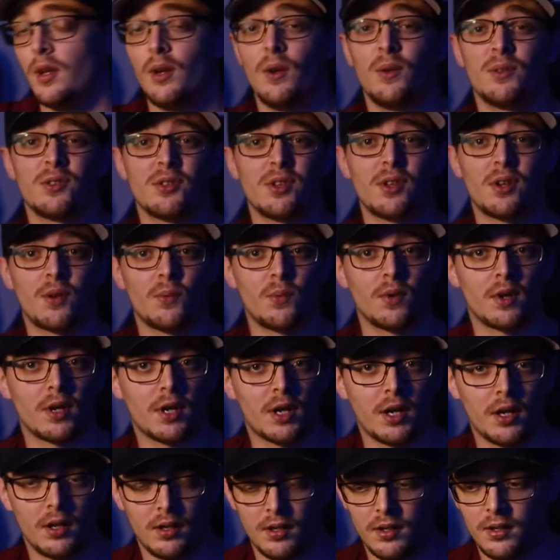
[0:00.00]
It's a lot of
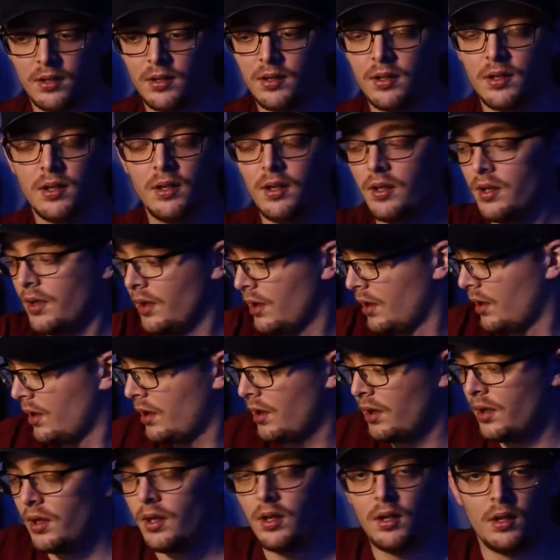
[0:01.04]
work.
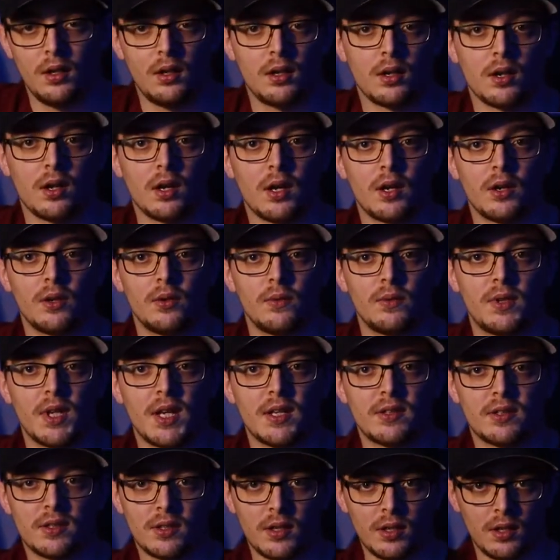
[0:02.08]
Got a new
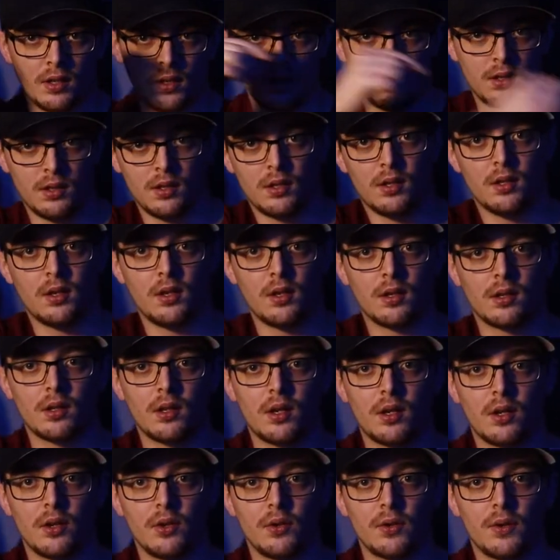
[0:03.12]
desk,
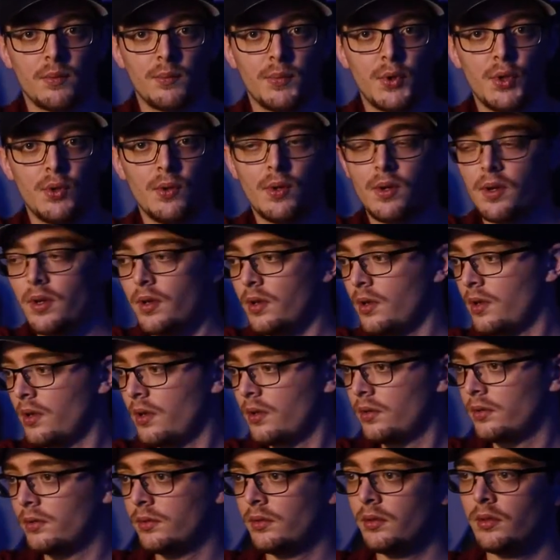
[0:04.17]
got a new computer,
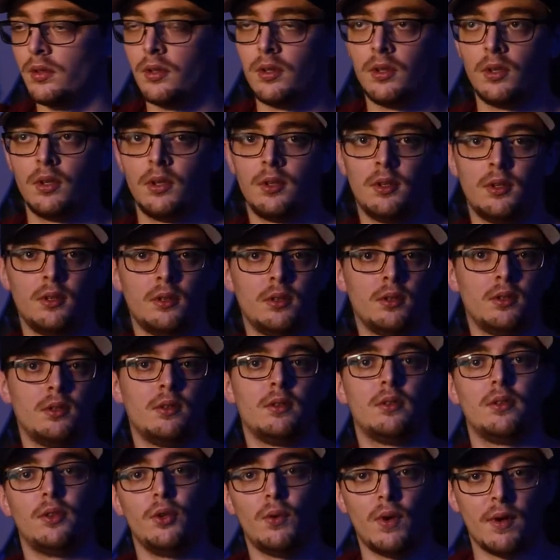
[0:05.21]

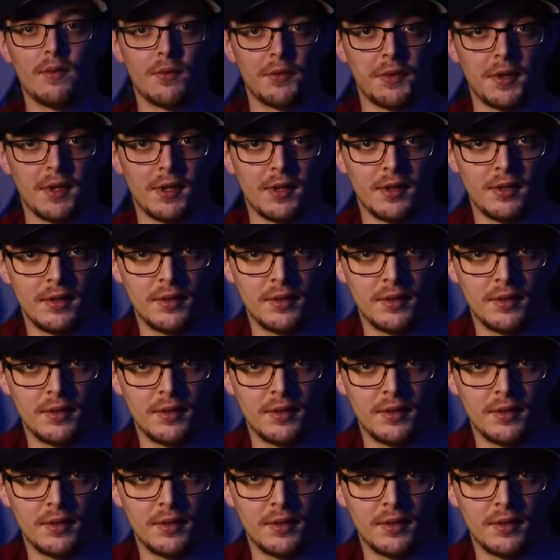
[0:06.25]
new everything.